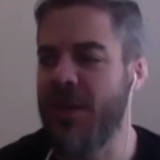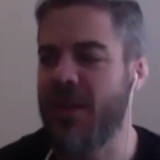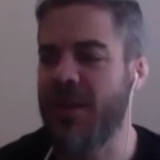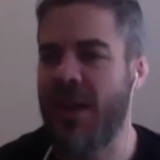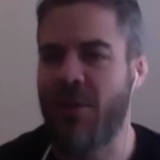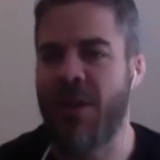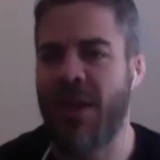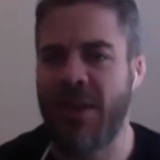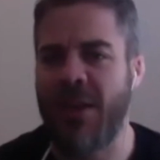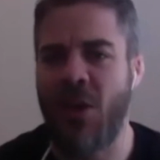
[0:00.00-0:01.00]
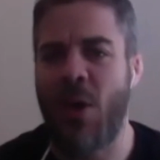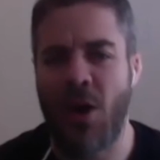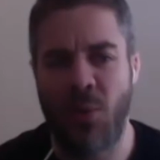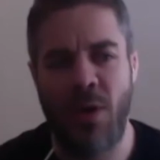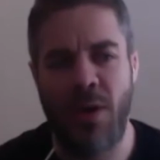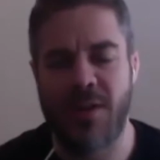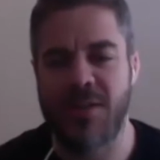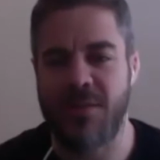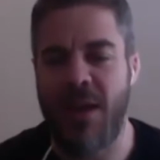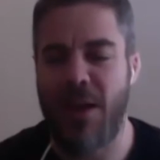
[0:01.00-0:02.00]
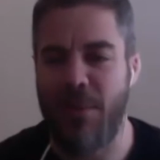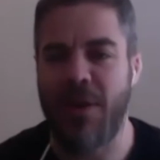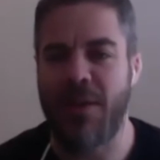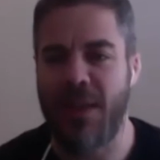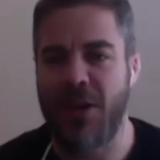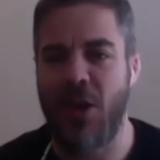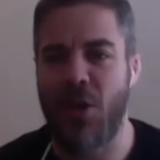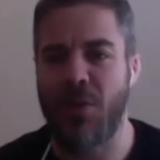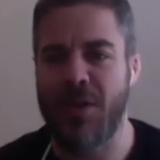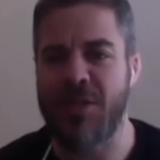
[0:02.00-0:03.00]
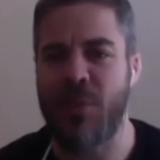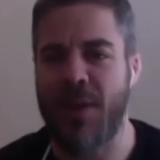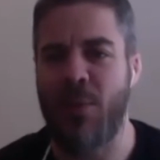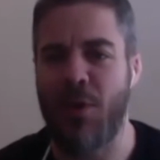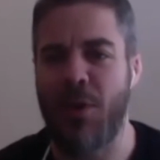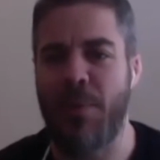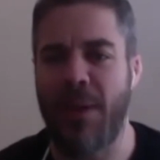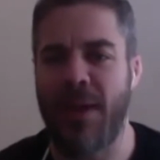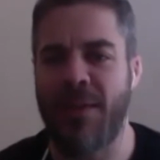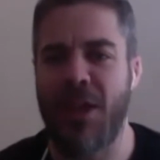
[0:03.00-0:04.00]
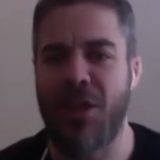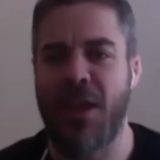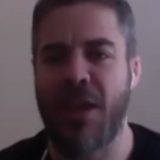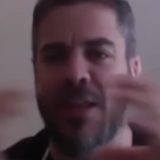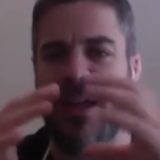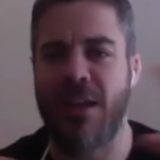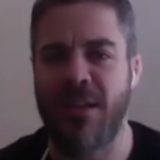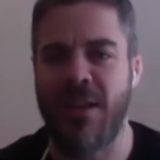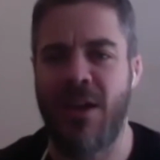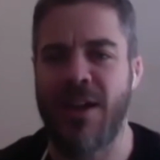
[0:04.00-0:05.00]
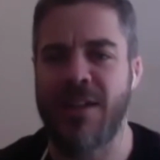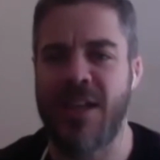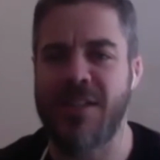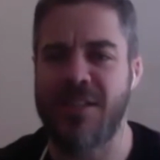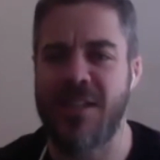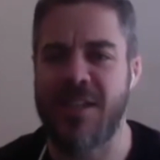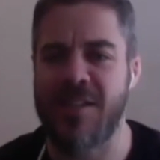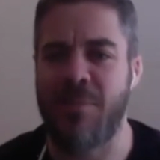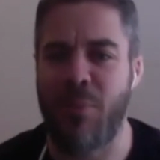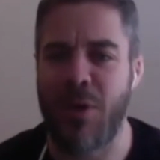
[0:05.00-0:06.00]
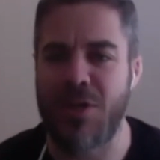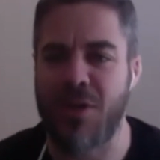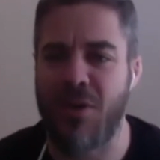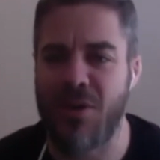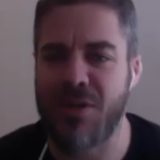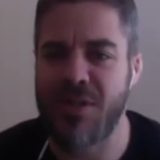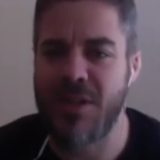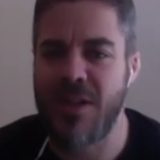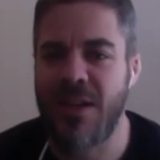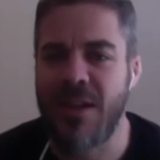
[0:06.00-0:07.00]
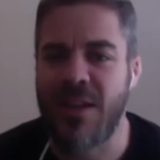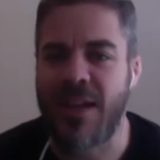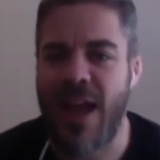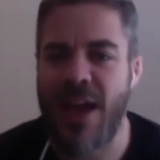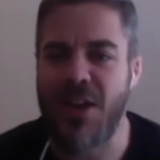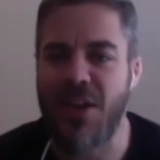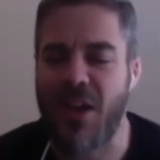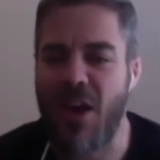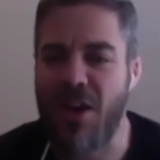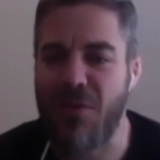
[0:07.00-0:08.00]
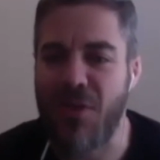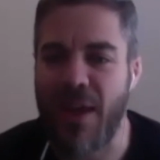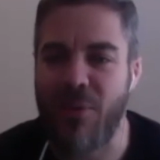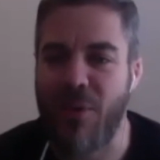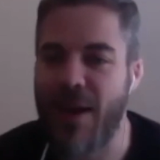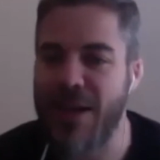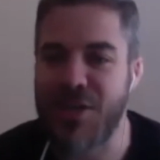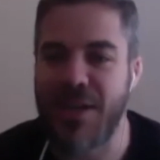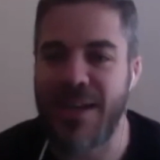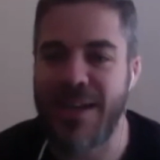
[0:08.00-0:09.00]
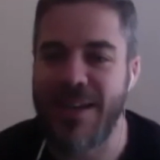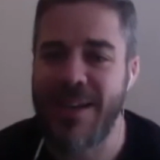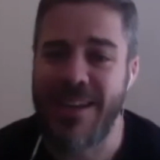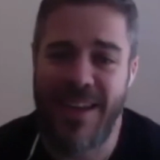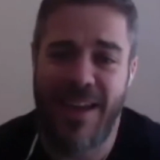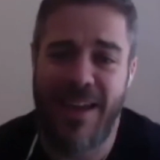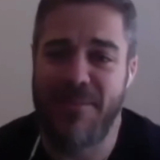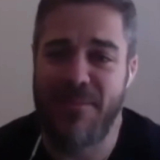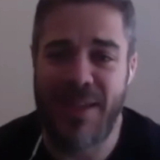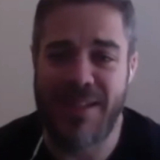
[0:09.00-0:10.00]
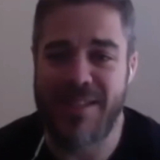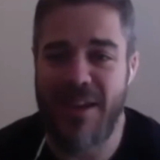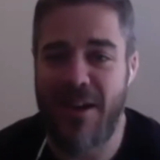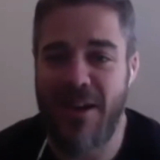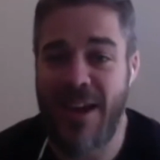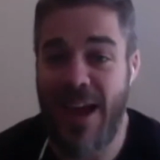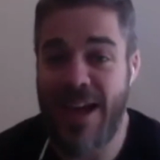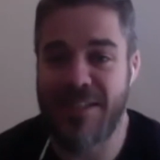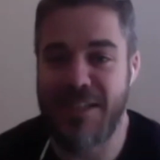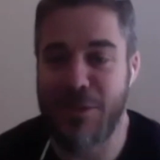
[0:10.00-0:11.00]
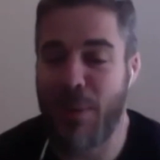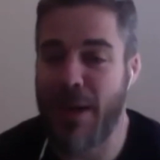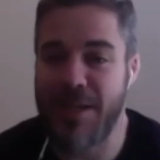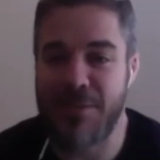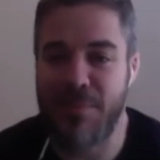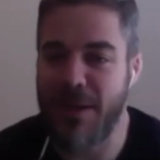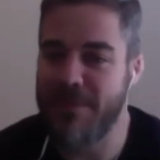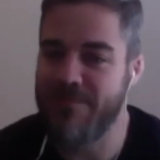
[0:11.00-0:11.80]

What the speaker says: they know hard work's an element, and they know this is where they want to be, and they think that high intensity is the bridge across the canyon kind of thing, when actually yeah, it has its place, but